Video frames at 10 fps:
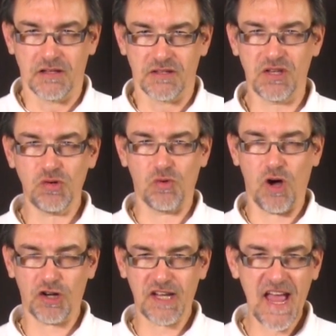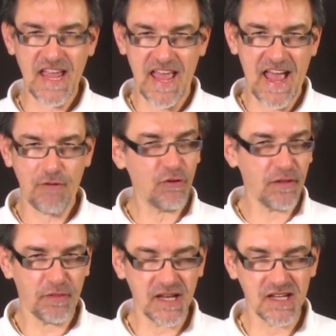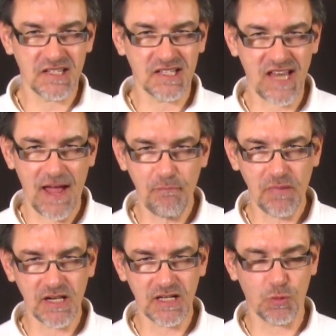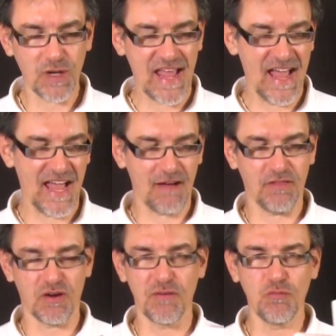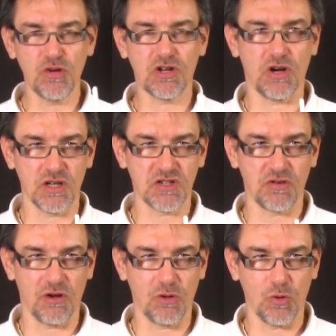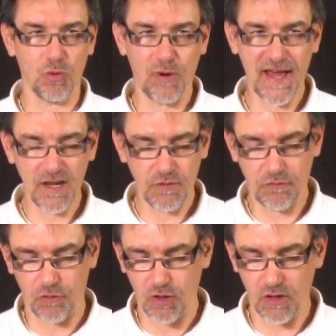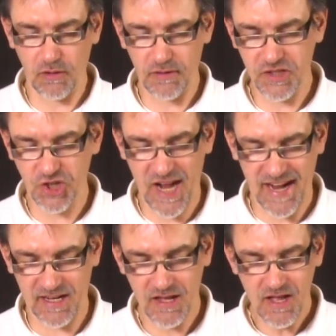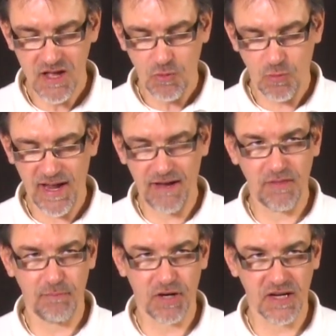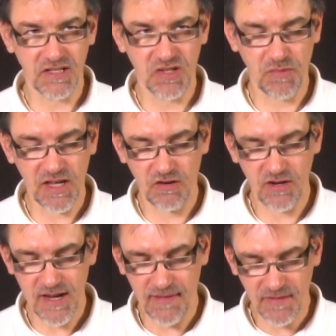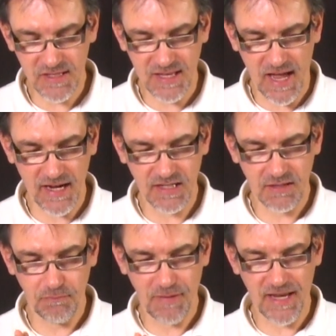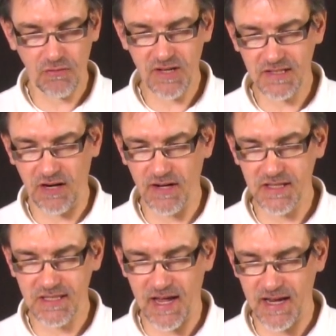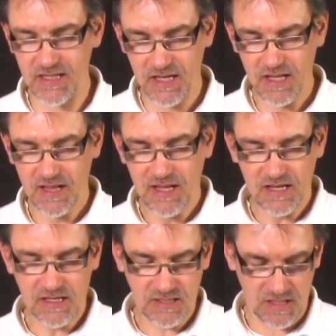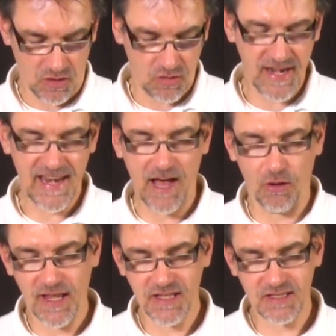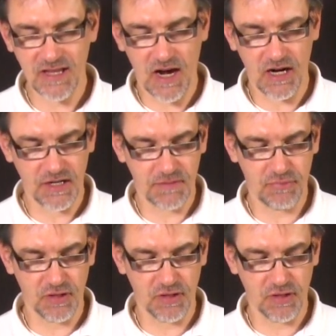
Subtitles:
So, okay, everything is assembled. We have the remote control ready for the check. We have the potentiometer here at the side, batteries are inside. So now let's start.